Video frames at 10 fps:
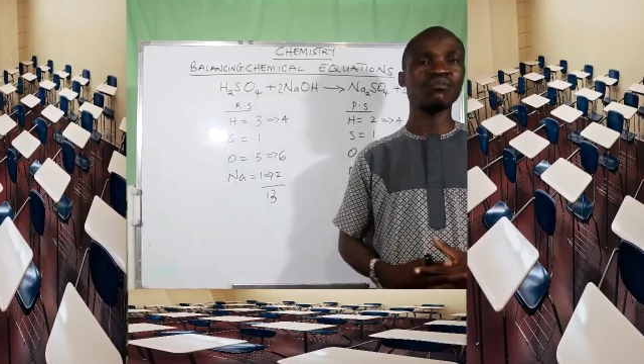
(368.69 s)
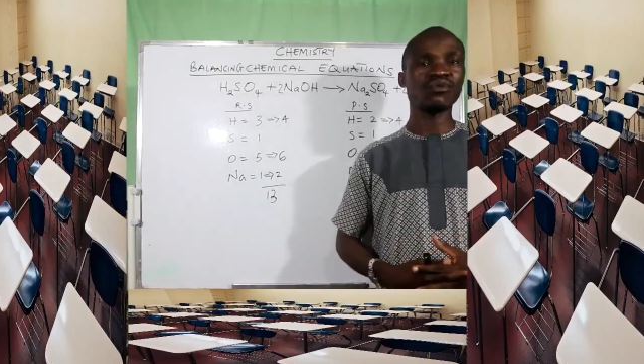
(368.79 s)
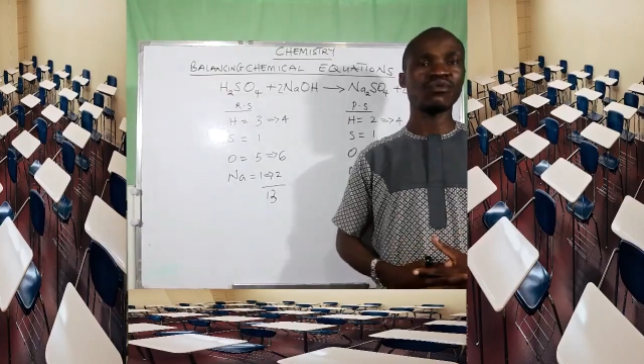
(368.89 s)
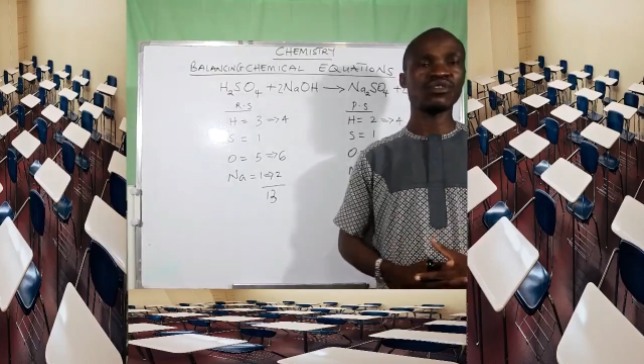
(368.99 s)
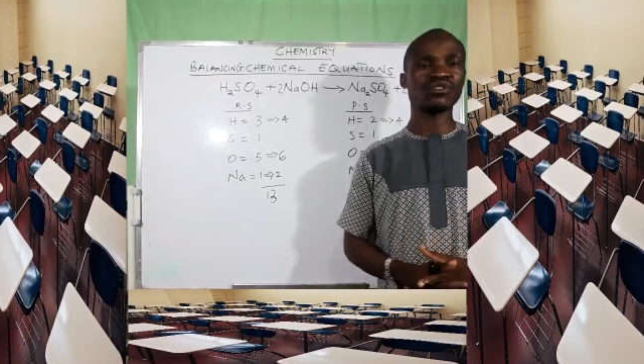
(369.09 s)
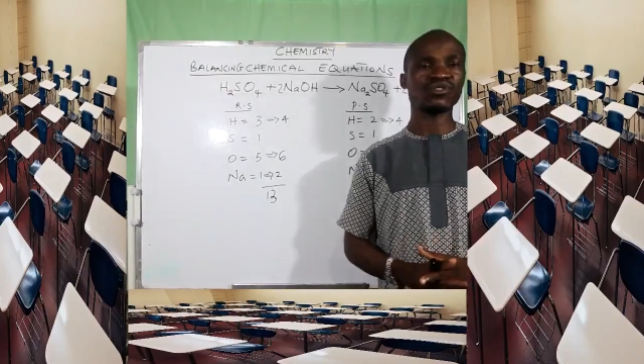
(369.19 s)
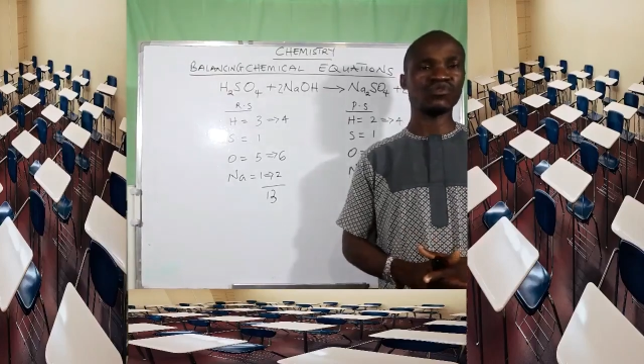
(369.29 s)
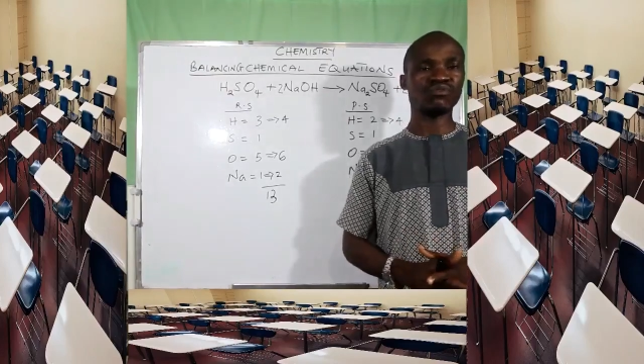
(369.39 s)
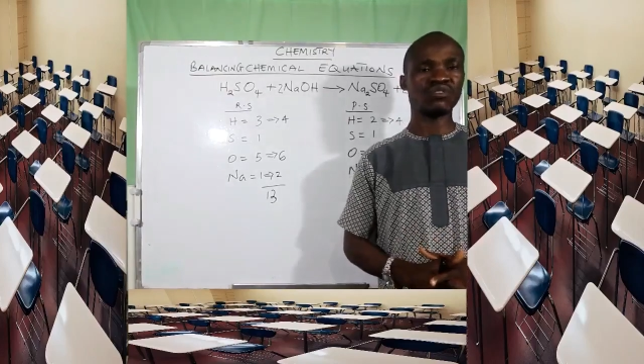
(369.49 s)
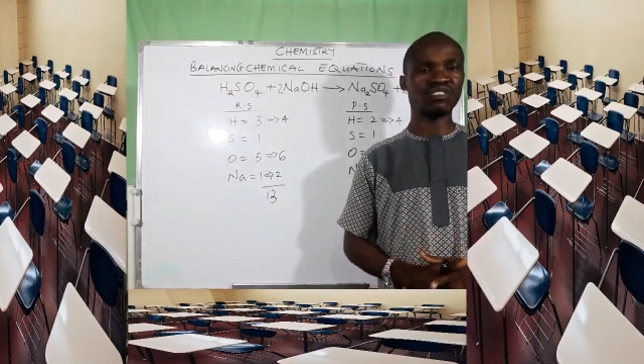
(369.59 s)
more
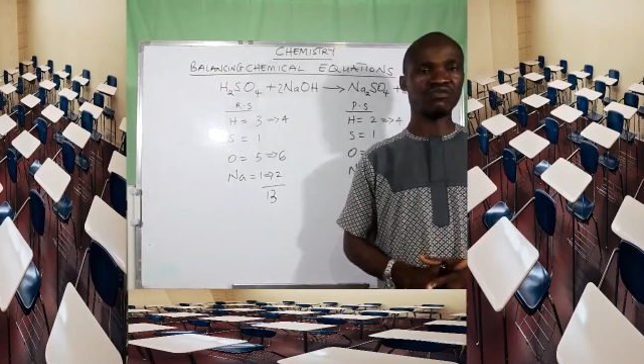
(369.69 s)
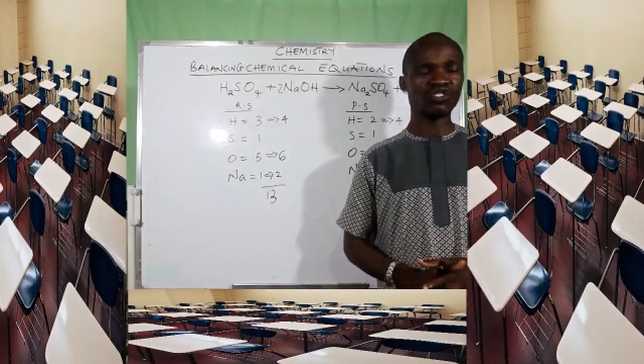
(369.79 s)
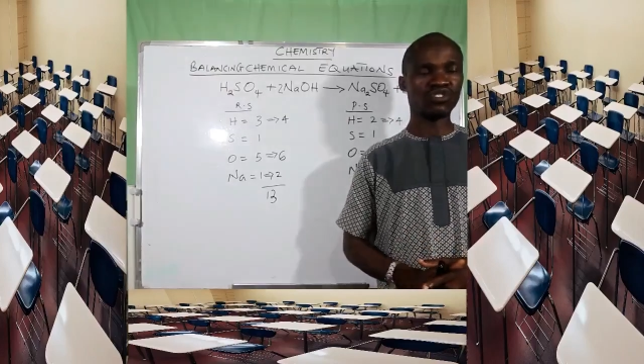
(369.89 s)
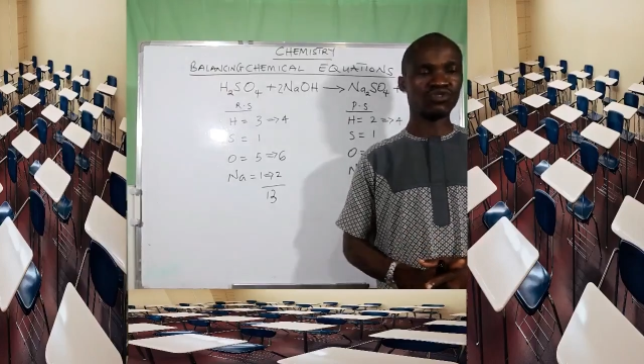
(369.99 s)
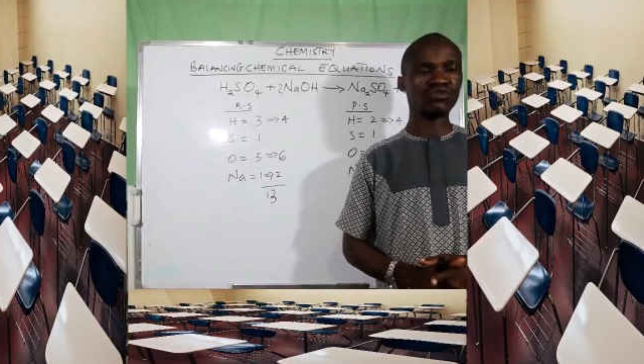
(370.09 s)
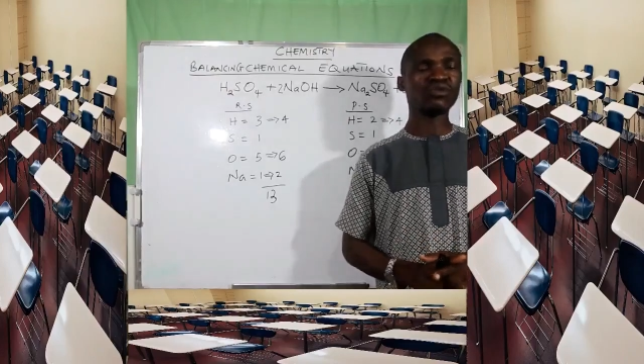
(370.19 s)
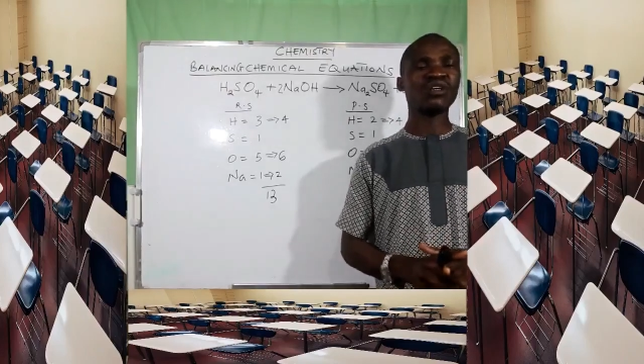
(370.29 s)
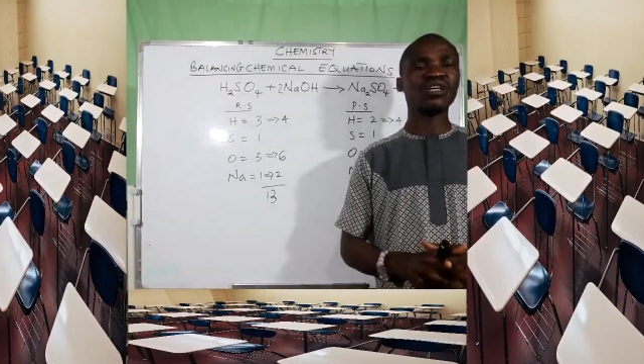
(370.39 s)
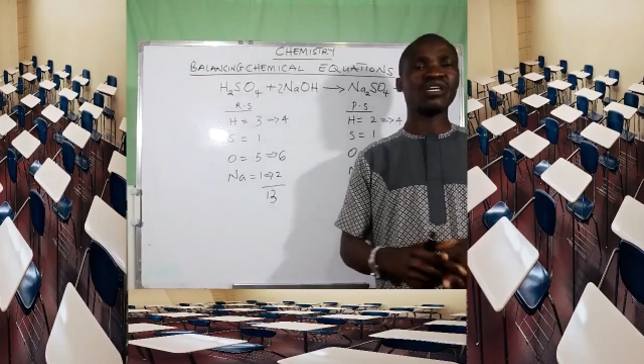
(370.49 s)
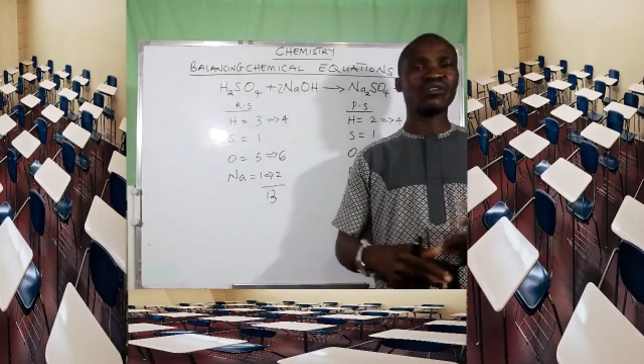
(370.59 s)
questions will be given to you
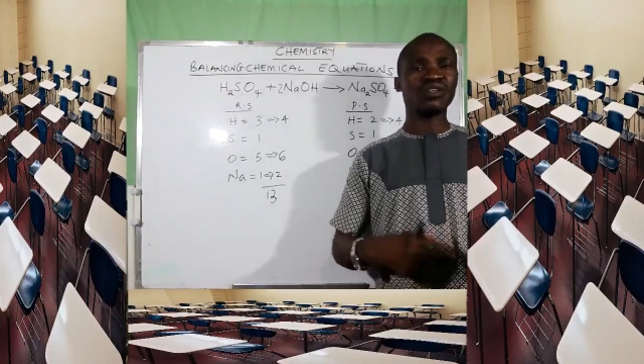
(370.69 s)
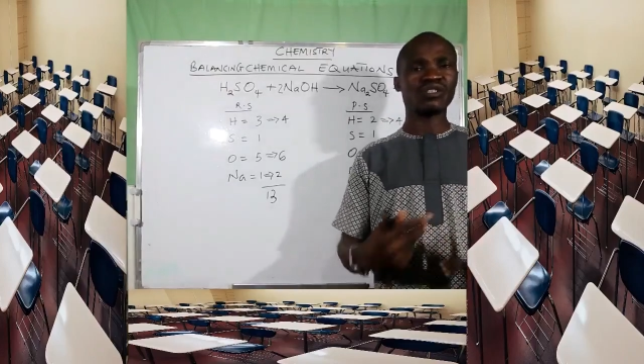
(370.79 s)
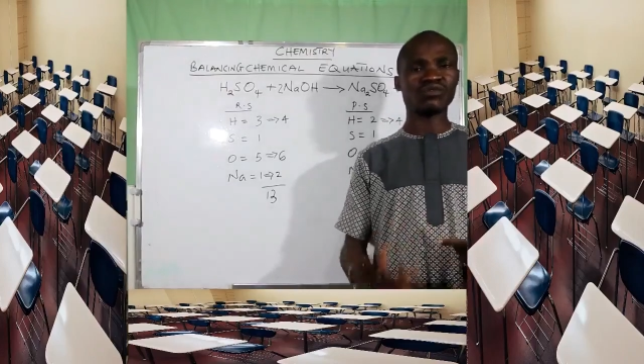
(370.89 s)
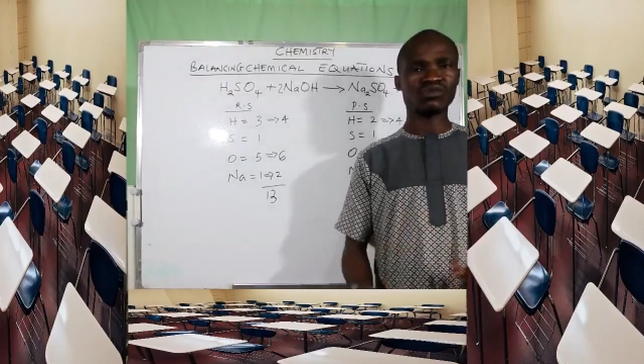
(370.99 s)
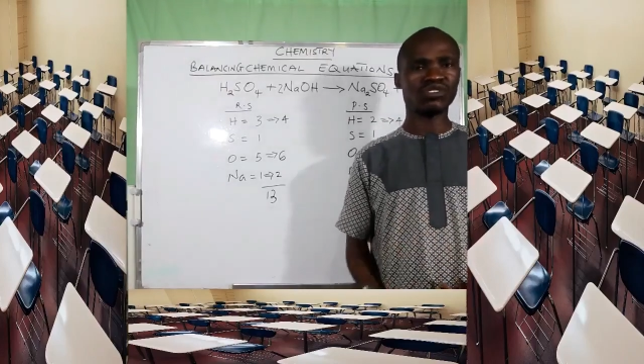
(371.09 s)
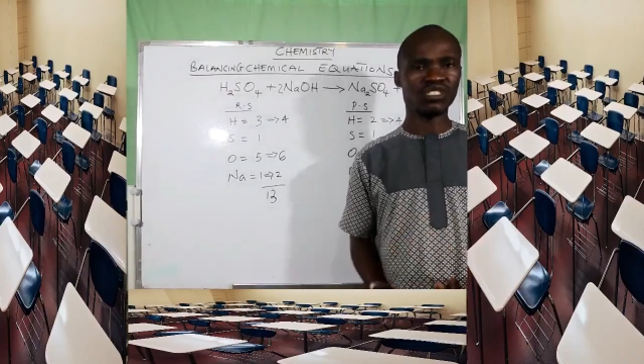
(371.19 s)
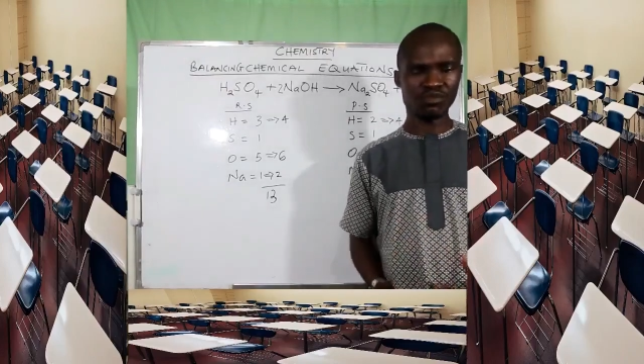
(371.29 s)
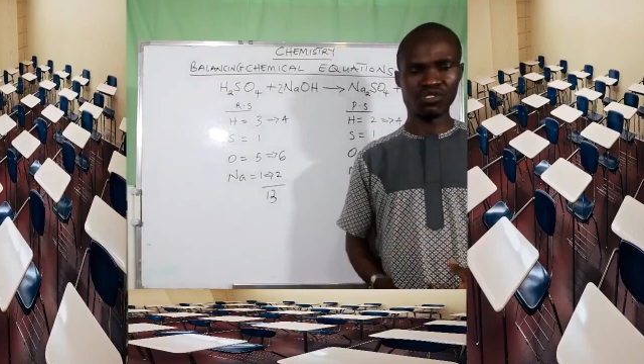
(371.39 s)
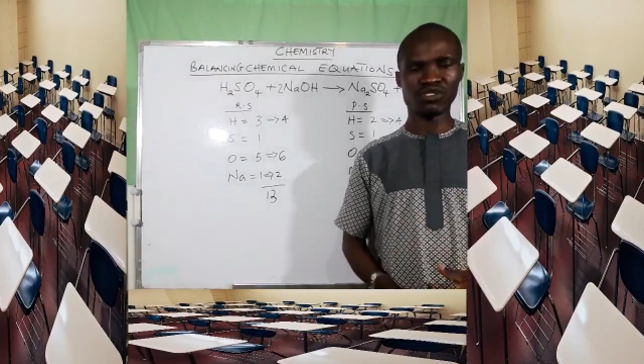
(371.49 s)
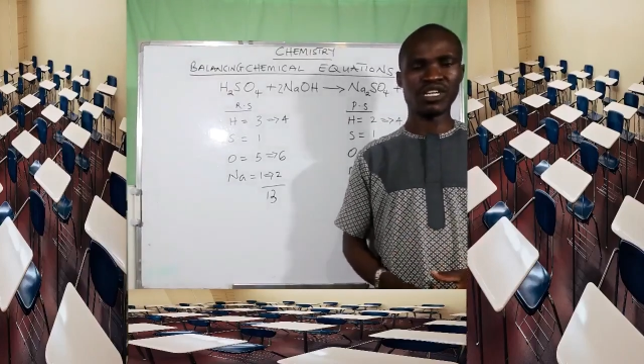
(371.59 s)
in order to
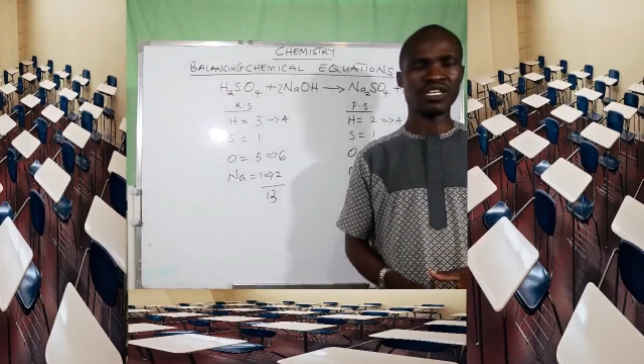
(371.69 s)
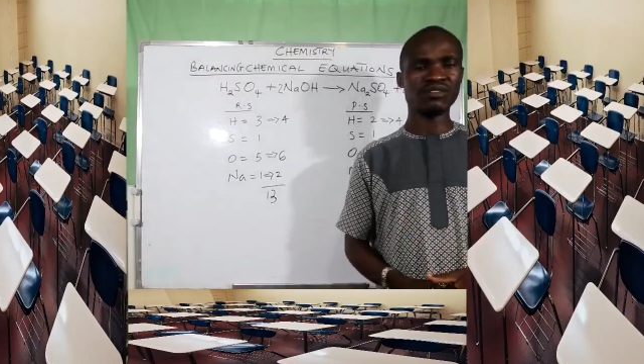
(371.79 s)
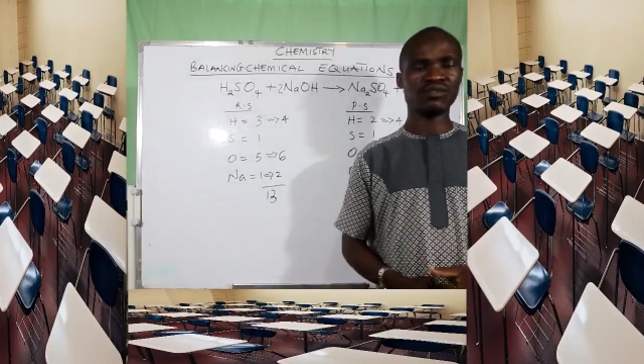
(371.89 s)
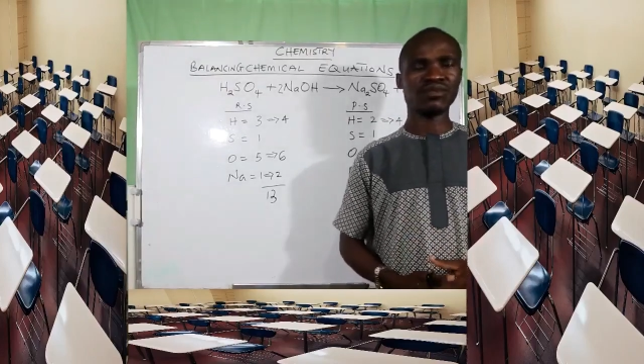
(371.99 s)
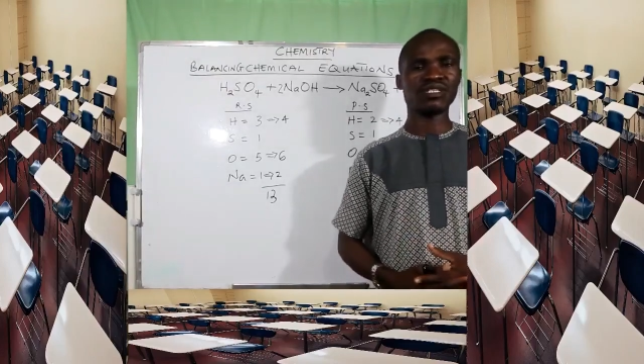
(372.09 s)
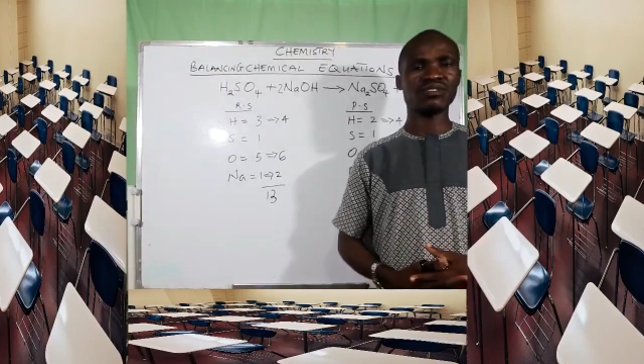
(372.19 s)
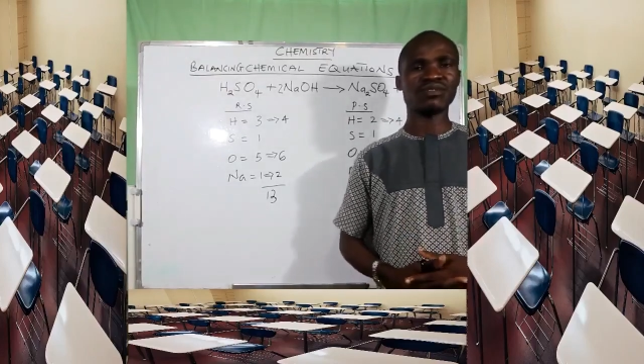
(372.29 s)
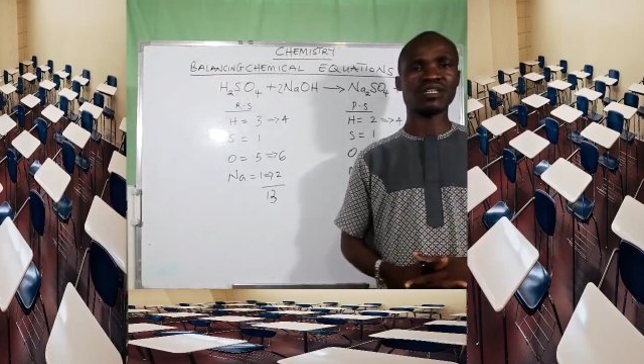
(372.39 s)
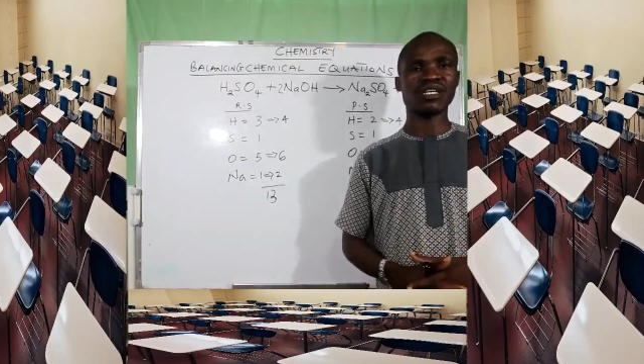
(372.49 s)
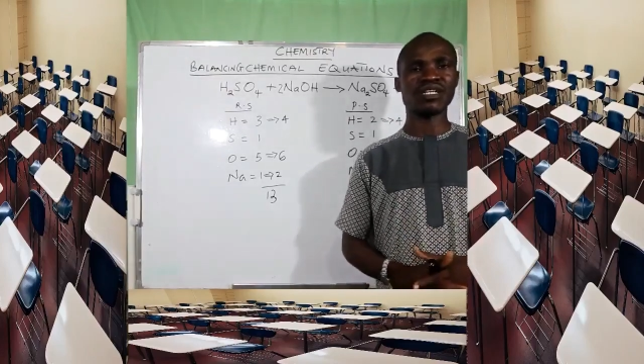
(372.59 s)
keep trying so that
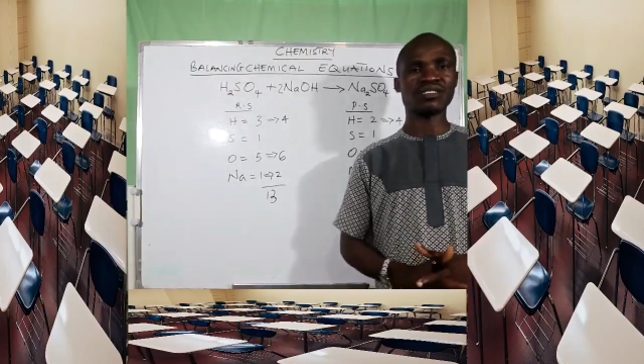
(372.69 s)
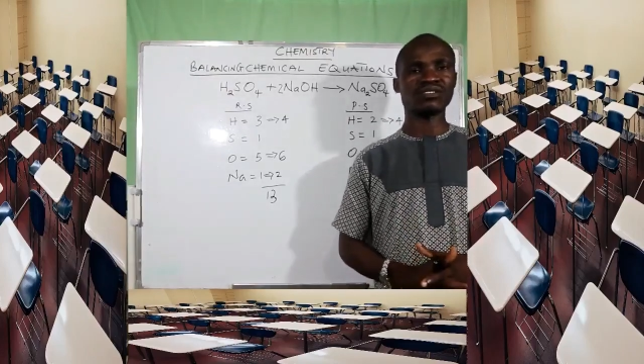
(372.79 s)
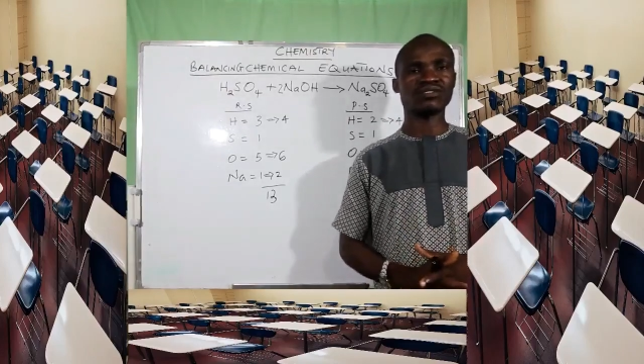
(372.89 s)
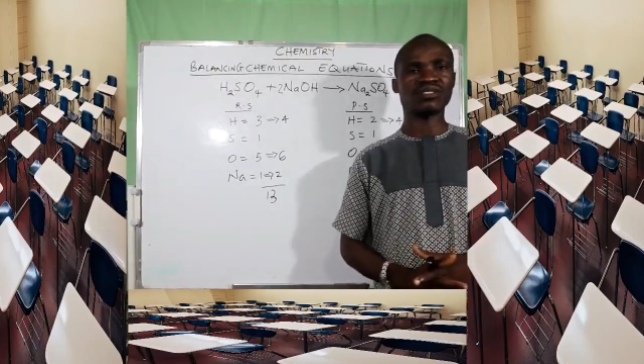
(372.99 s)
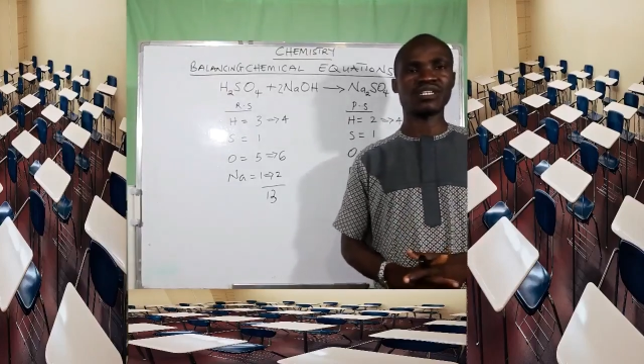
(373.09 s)
you can get it